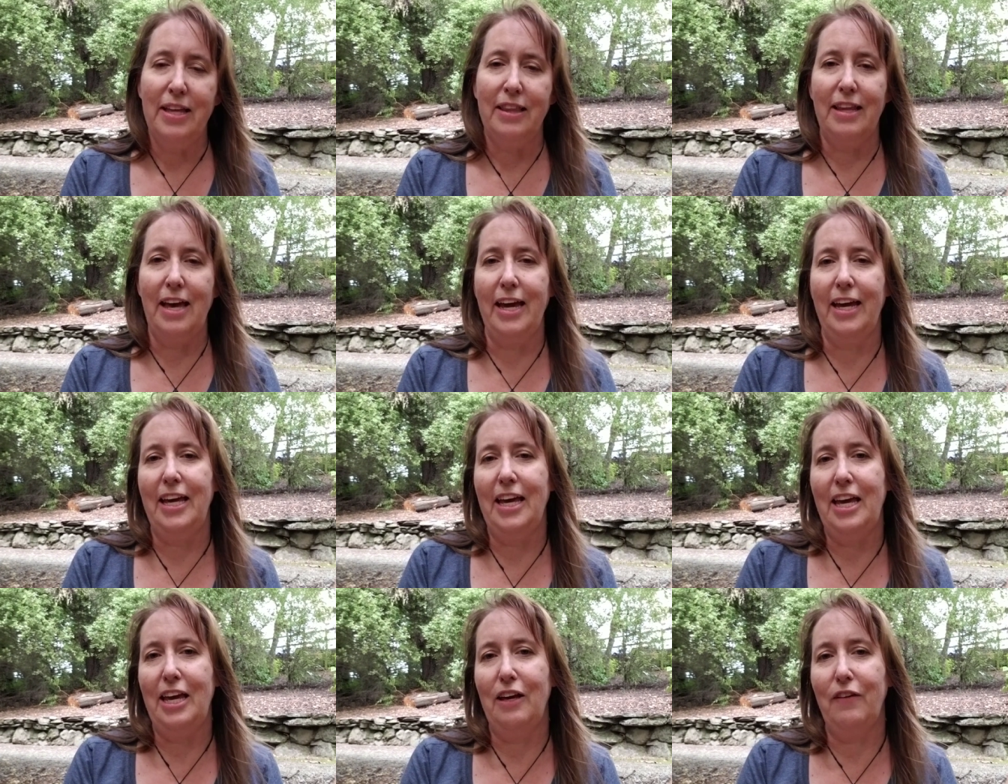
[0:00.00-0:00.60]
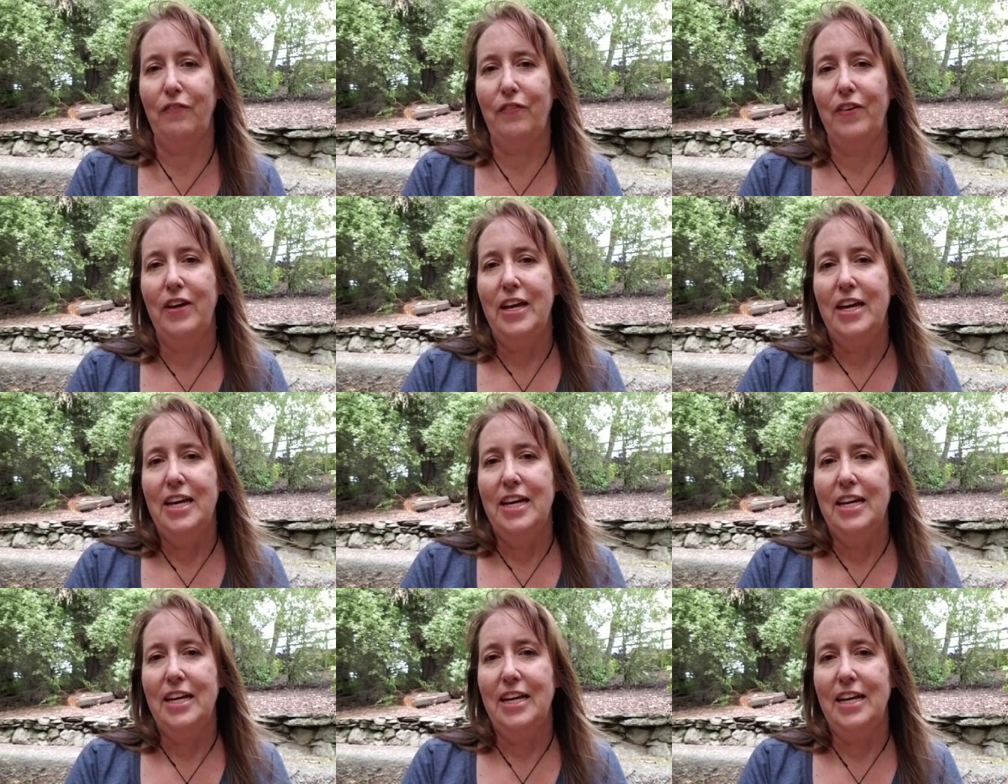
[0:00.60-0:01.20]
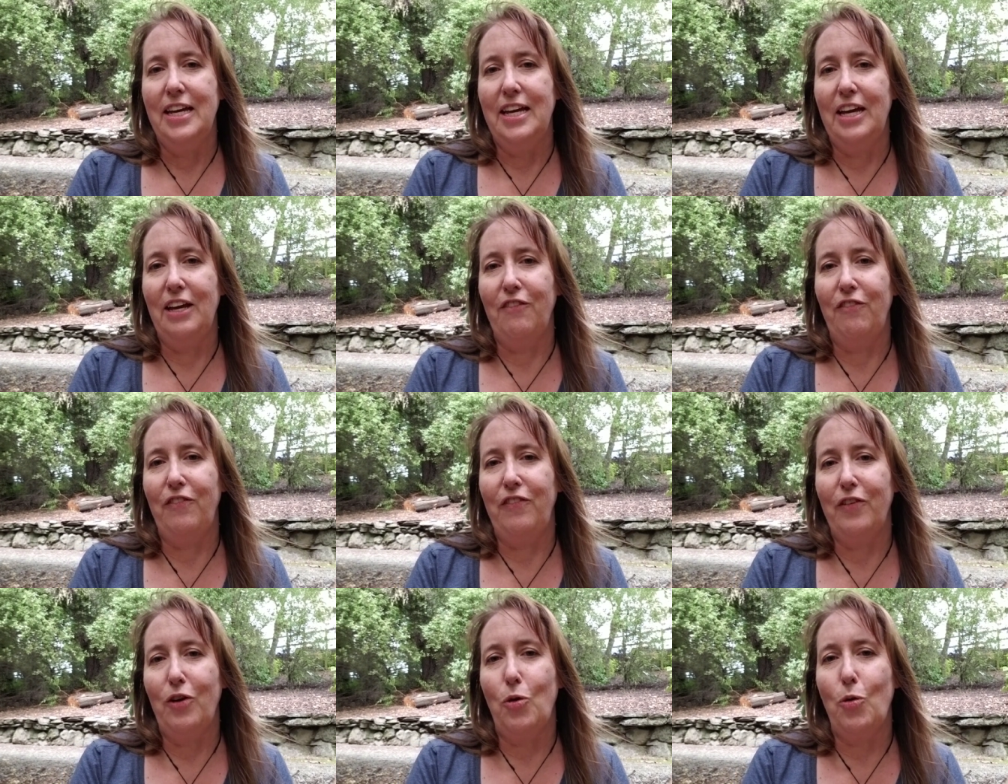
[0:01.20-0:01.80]
Like if
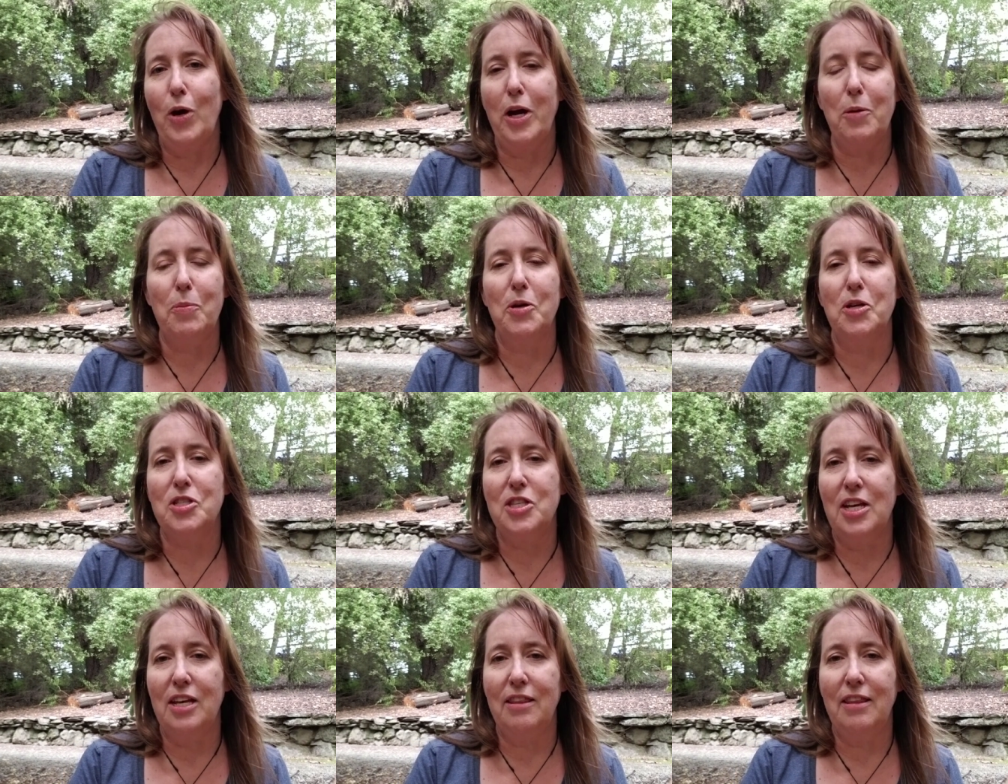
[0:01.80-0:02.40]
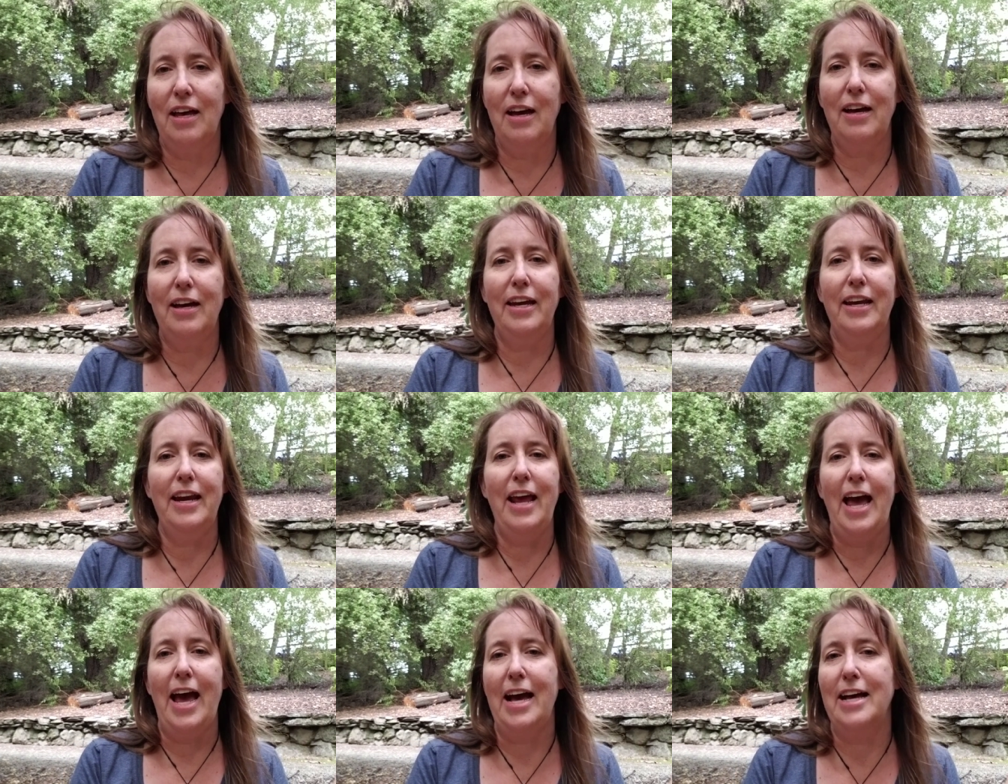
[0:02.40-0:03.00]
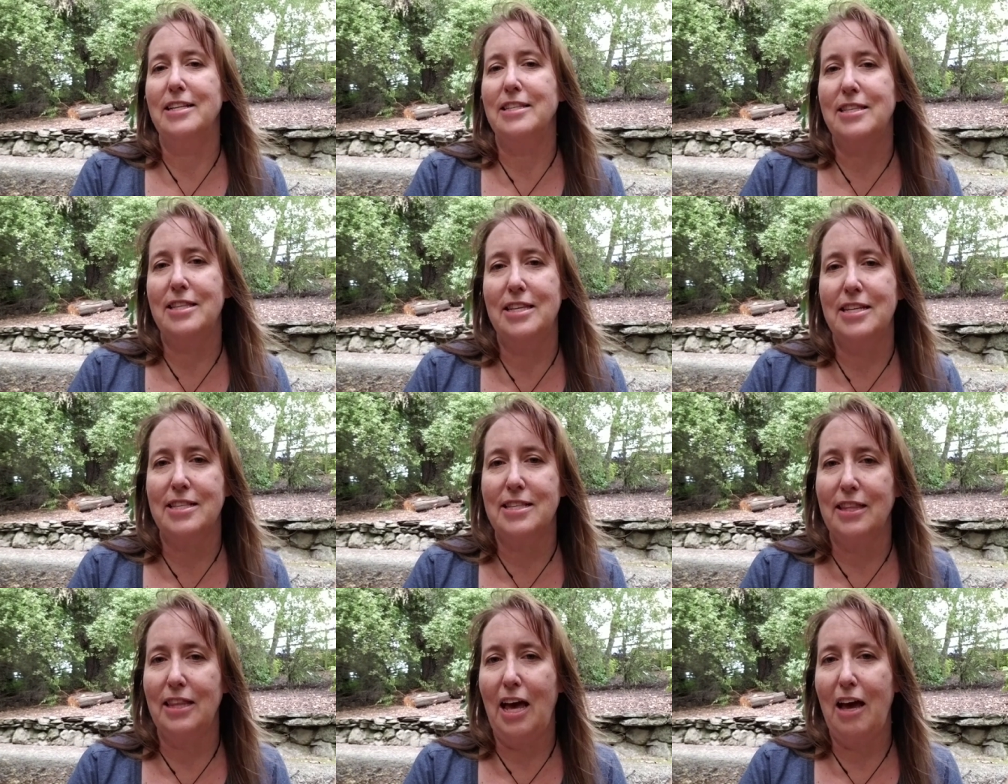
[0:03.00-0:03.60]
QuickBooks Online has
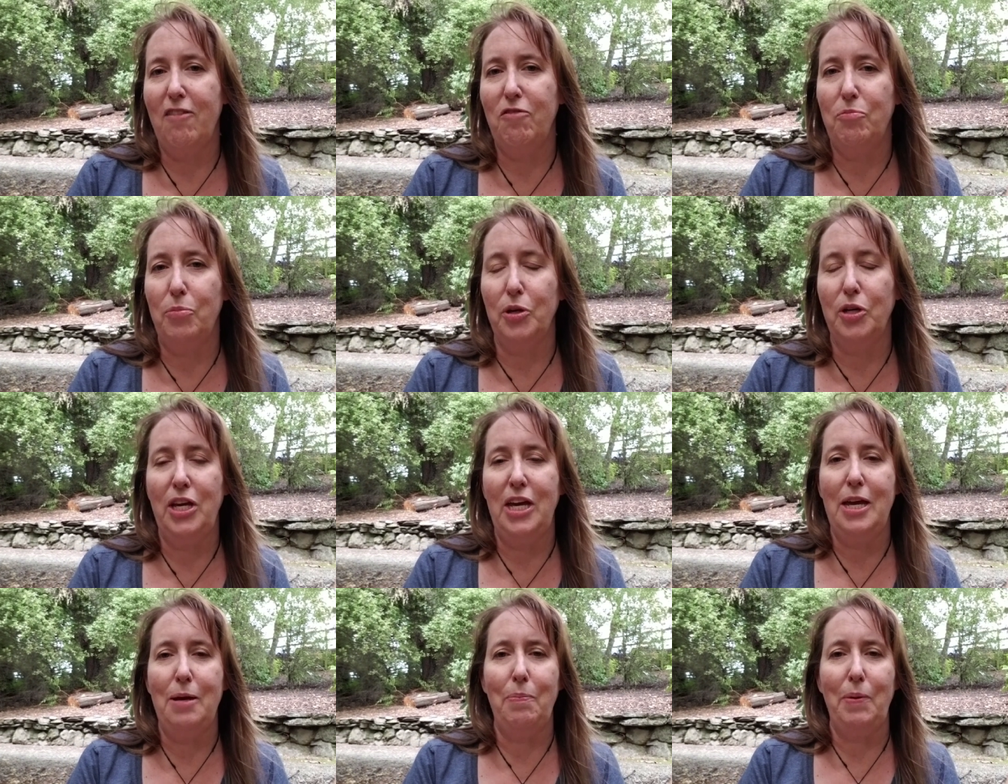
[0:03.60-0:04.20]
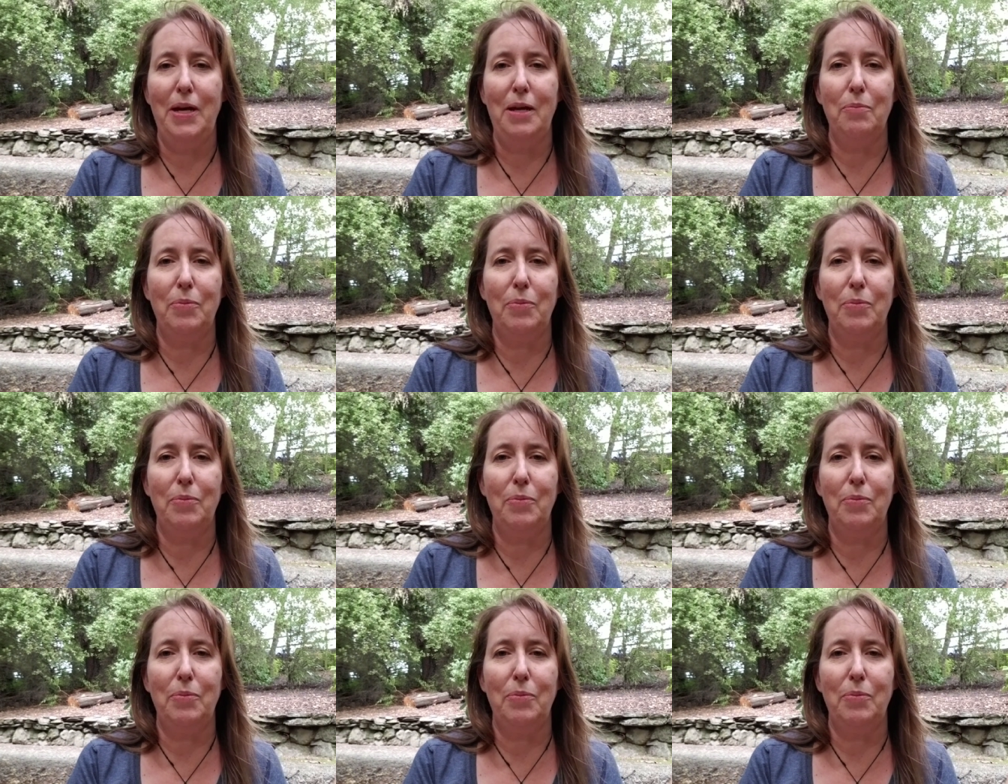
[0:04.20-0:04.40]
this live bookkeeping,